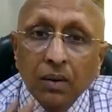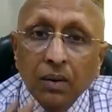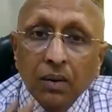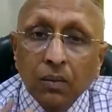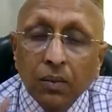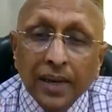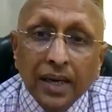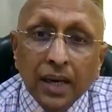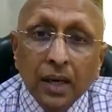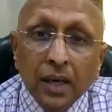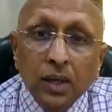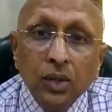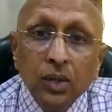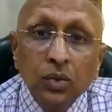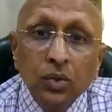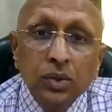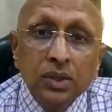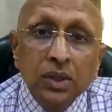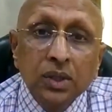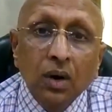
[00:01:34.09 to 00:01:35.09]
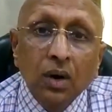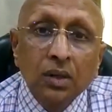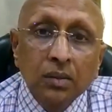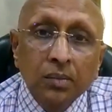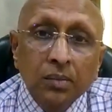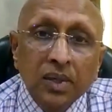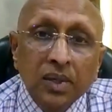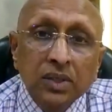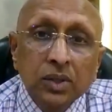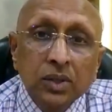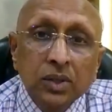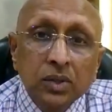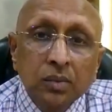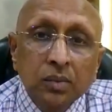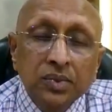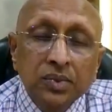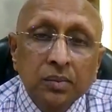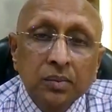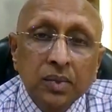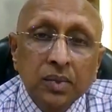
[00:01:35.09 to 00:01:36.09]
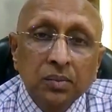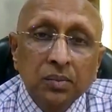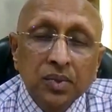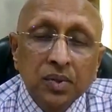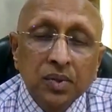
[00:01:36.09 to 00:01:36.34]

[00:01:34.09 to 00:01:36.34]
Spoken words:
We can use on the basis of symptom